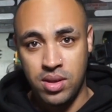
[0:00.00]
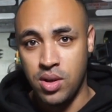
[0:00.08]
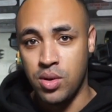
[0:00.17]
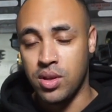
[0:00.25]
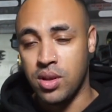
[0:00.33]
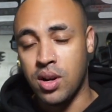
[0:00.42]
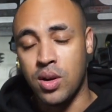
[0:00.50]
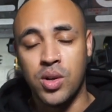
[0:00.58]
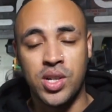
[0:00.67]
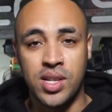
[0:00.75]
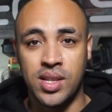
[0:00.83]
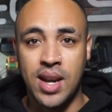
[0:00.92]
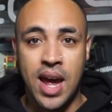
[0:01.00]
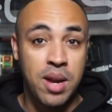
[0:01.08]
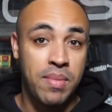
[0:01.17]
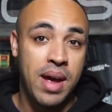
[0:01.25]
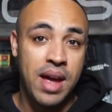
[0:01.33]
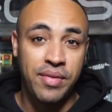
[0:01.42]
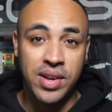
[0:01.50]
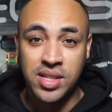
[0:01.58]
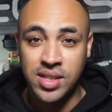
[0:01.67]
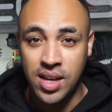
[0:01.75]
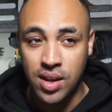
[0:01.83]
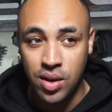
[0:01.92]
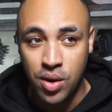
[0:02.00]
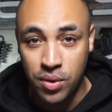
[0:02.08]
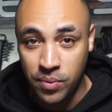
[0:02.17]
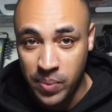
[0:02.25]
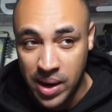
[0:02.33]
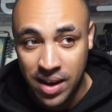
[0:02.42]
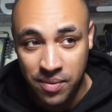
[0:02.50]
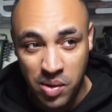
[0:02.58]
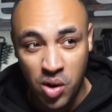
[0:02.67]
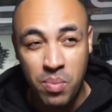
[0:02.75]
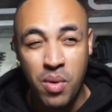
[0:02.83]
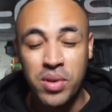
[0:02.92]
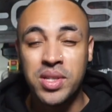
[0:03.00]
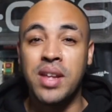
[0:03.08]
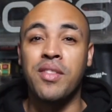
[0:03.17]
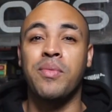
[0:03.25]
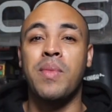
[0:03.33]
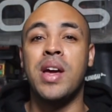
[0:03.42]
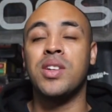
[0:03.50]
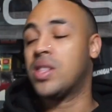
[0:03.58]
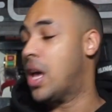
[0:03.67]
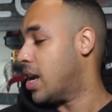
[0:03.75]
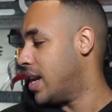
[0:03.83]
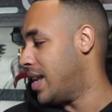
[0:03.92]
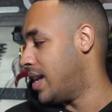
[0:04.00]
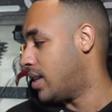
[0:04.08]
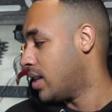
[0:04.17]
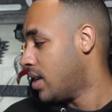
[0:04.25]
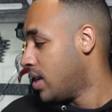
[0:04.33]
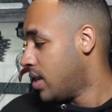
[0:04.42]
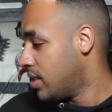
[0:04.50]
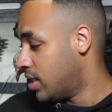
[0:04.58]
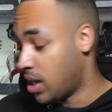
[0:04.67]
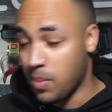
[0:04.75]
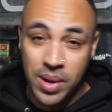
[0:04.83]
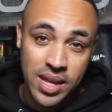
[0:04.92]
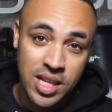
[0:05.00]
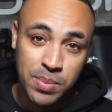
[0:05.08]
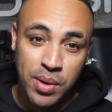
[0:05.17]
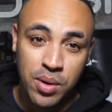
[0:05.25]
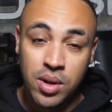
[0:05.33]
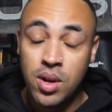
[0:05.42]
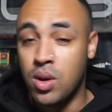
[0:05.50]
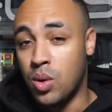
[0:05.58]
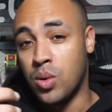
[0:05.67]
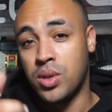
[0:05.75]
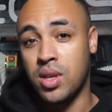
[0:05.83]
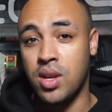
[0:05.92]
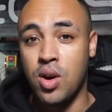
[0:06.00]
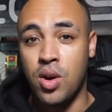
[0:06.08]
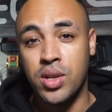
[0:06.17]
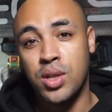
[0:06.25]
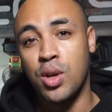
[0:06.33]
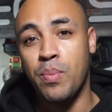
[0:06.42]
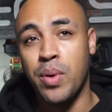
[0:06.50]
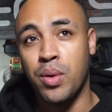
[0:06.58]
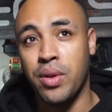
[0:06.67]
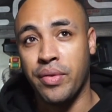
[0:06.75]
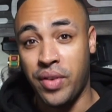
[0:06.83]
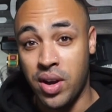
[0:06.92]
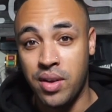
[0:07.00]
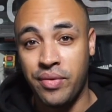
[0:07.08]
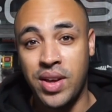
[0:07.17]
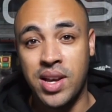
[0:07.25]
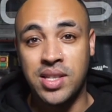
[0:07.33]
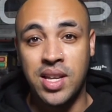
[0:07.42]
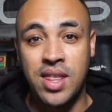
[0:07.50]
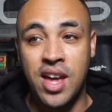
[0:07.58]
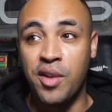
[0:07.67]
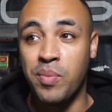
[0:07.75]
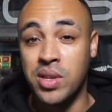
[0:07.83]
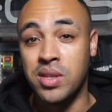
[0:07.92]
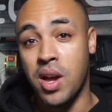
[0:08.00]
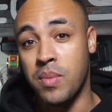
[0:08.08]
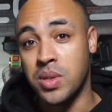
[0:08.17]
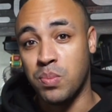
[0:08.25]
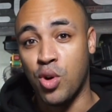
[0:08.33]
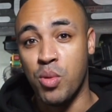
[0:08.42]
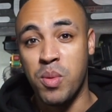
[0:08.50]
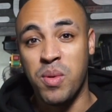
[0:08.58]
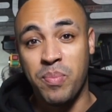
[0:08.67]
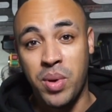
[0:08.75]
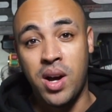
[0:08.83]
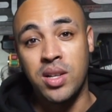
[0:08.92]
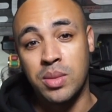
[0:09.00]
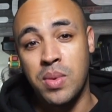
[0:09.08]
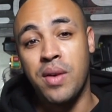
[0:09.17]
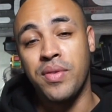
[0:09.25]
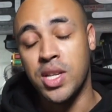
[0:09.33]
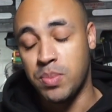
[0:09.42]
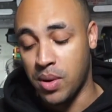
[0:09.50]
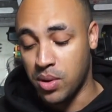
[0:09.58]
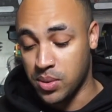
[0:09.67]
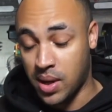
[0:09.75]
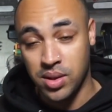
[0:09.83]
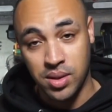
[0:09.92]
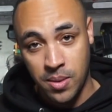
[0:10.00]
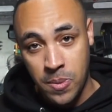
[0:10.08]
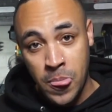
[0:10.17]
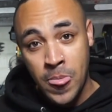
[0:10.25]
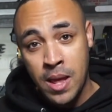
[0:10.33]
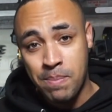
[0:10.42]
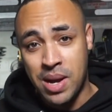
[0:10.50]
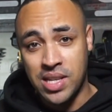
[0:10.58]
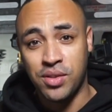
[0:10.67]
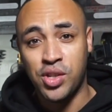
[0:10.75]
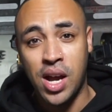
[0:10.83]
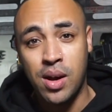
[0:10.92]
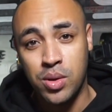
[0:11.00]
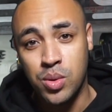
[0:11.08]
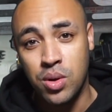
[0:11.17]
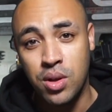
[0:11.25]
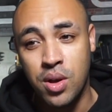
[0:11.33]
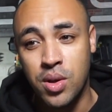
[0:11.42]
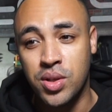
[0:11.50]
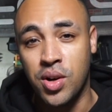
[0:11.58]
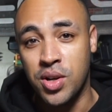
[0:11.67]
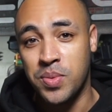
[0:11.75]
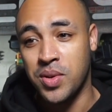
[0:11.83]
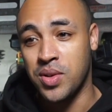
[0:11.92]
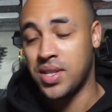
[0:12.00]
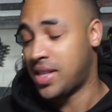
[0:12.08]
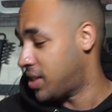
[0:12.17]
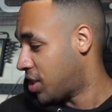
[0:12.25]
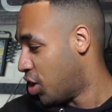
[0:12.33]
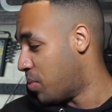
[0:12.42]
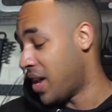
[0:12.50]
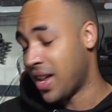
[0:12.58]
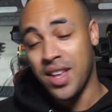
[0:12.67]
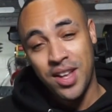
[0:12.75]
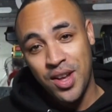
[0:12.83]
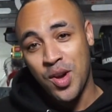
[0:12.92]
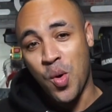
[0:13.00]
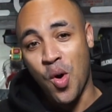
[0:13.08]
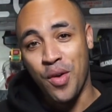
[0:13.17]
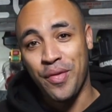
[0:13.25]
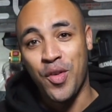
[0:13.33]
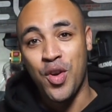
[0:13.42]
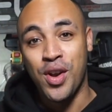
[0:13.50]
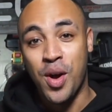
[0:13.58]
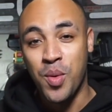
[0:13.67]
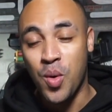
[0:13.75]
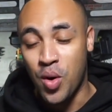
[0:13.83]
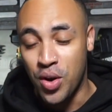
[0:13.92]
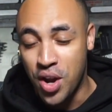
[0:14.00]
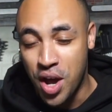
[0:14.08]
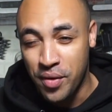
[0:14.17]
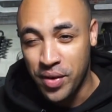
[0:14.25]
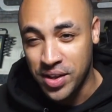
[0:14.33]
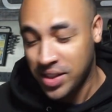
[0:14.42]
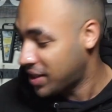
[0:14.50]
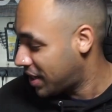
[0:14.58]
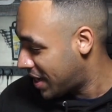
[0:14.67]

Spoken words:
who did the clutches, and Adam at FST who've been giving me most of the information I'm going to need to complete this build. Also the guys who built the Fonda Fiesta, they've been supporting me with parts as well for this build as well. So massive shout out to all of those guys, because this is going to be quite fun. I'm quite nervous.